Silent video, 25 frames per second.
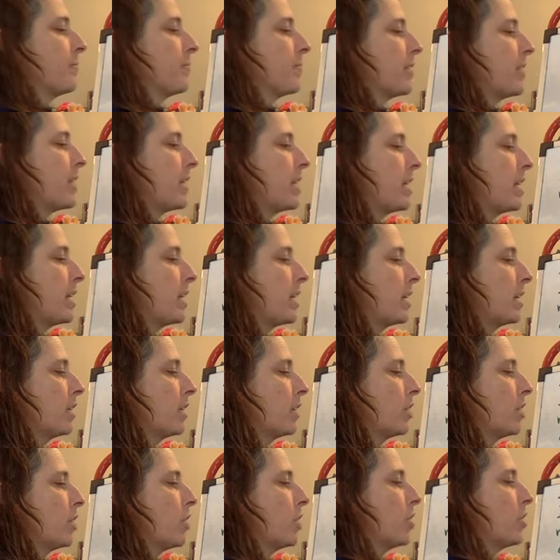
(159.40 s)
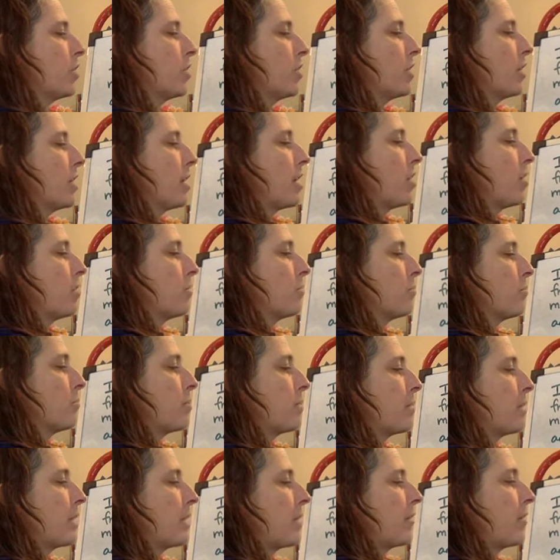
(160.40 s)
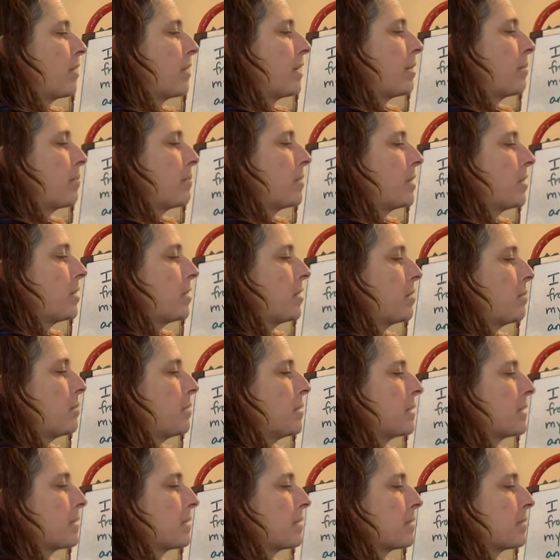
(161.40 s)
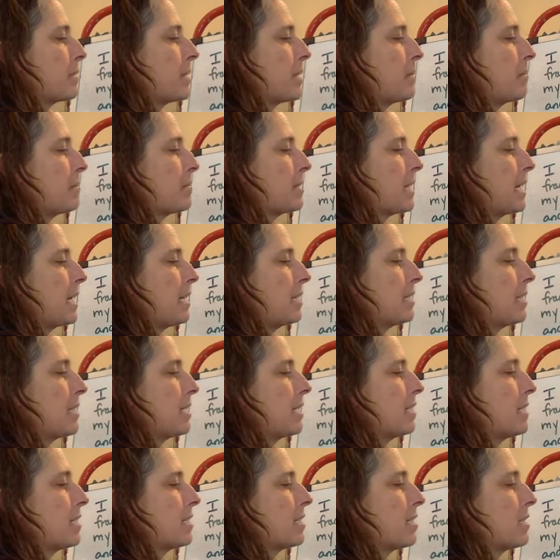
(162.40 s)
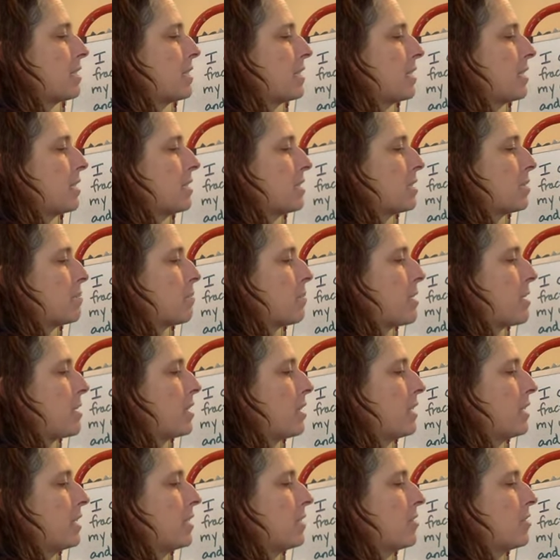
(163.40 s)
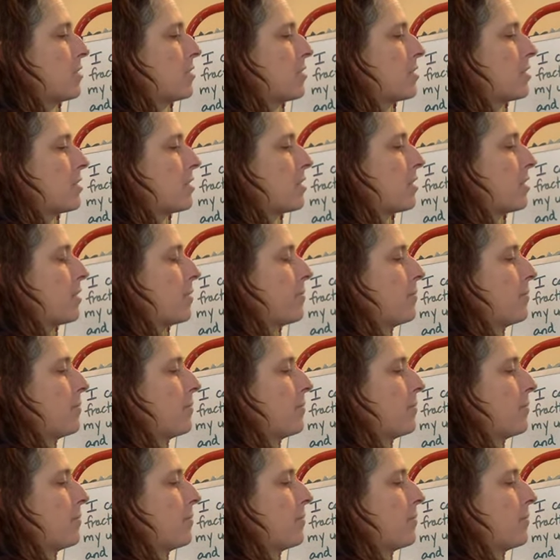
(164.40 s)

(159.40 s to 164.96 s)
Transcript: and I'll put that right up there because sometimes that's nice to see, smallest